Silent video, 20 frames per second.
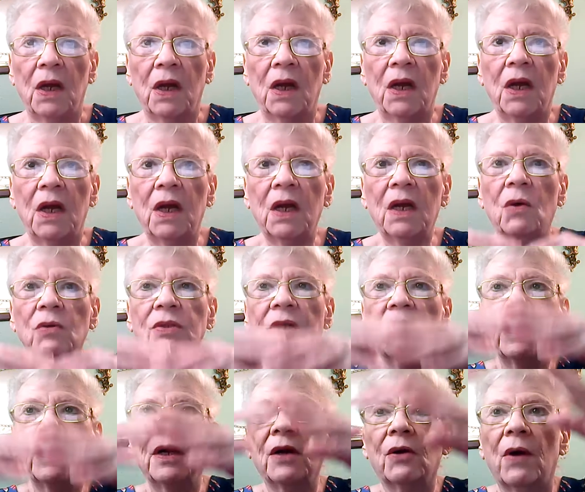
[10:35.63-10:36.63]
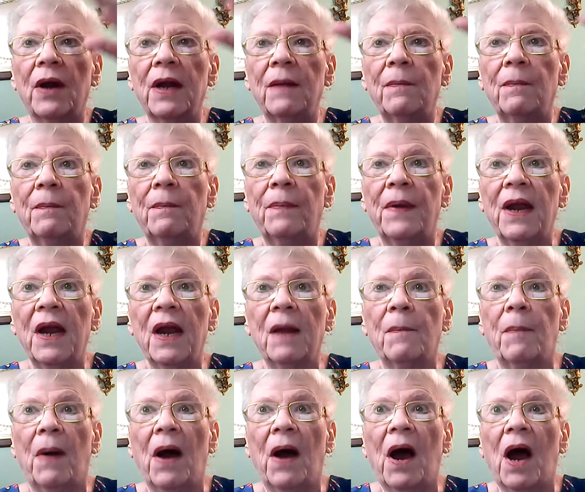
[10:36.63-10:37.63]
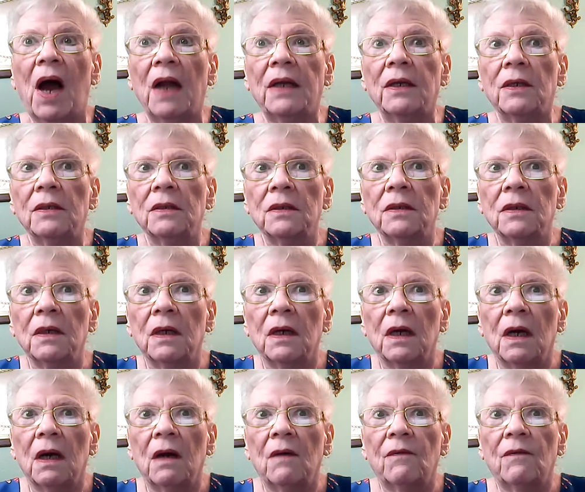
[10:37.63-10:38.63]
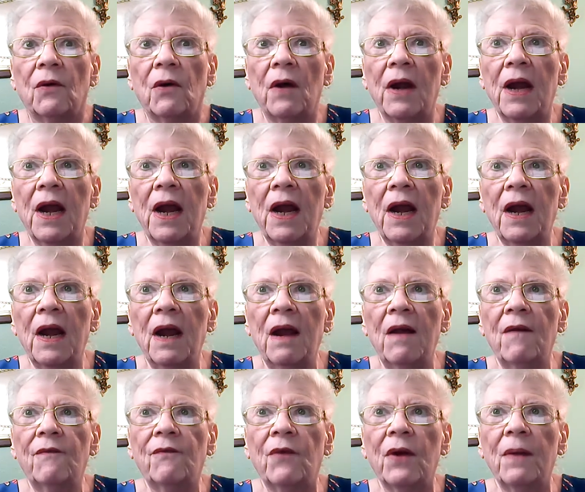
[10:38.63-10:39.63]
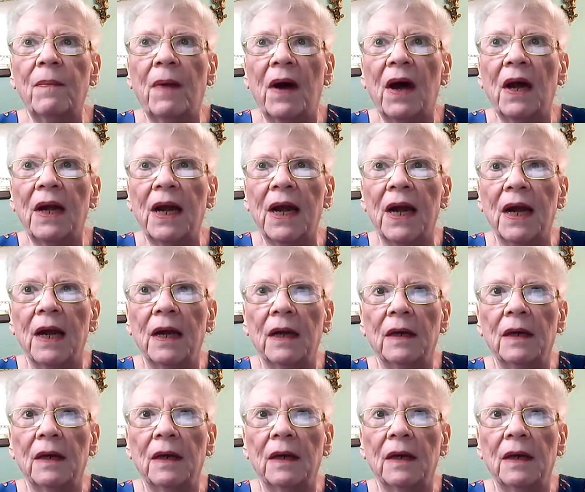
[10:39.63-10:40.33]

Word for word: It goes in a great big pot for everybody.